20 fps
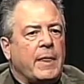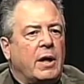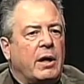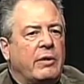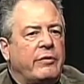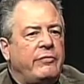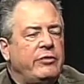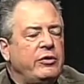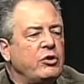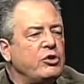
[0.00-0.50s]

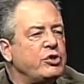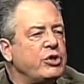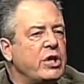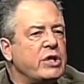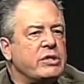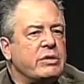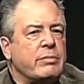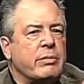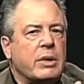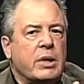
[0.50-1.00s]
uh,
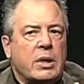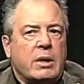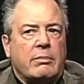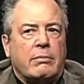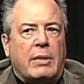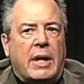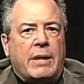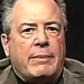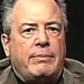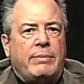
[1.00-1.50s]
fusionism
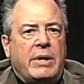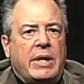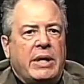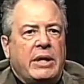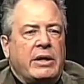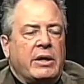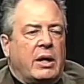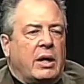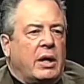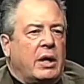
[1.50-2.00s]
might
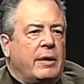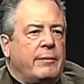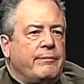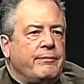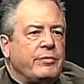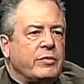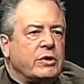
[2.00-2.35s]
be uh,